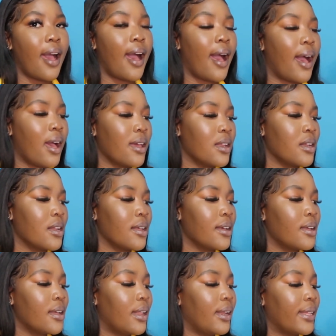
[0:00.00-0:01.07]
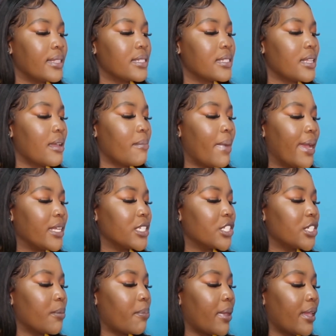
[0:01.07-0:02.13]
and let's say my
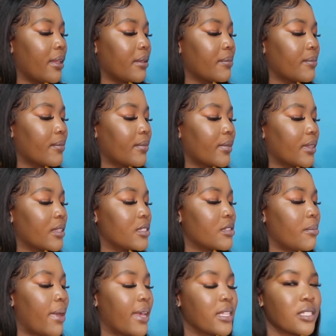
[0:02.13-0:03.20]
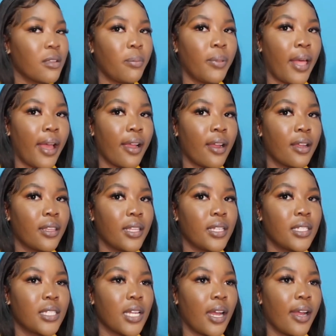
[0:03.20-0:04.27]
shipping to my supplier,
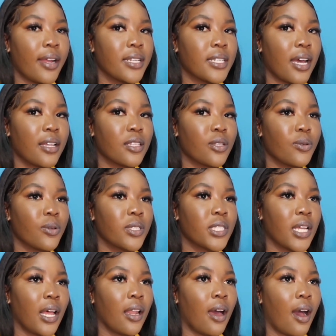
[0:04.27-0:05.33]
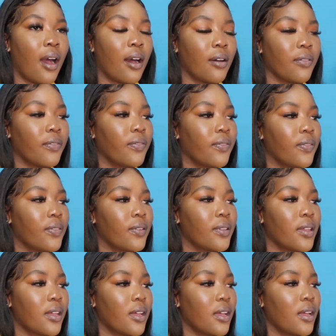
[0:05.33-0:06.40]
they charge a total of
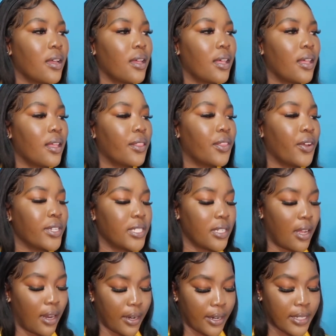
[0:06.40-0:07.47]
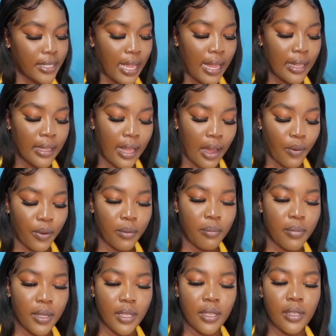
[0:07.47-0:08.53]
$30, and that
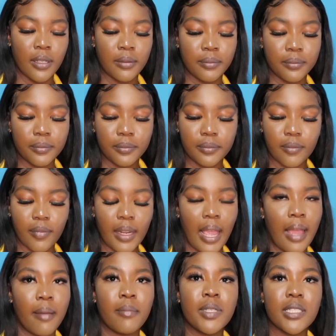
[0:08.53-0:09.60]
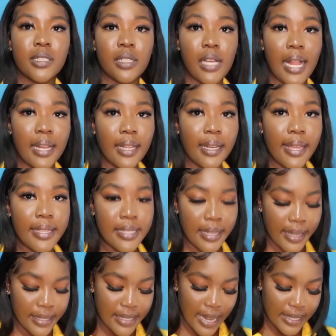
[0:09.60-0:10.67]
would be, I'm
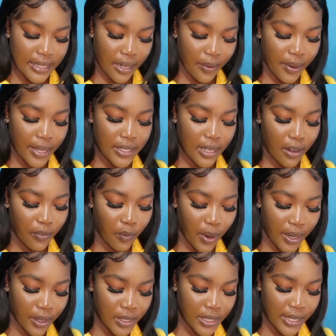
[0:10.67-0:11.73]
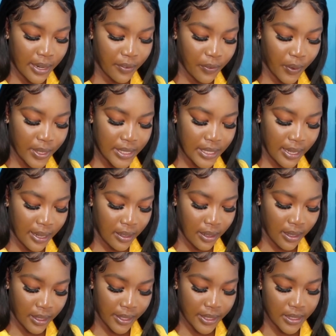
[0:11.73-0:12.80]
calculating it at a rate of
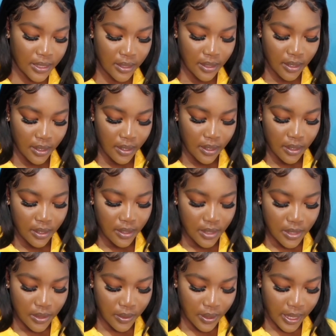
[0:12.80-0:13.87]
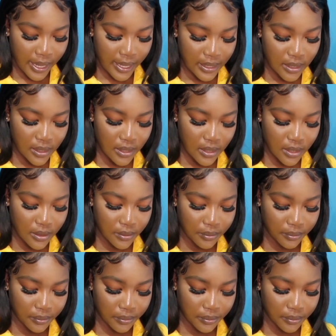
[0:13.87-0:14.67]
$149. So that's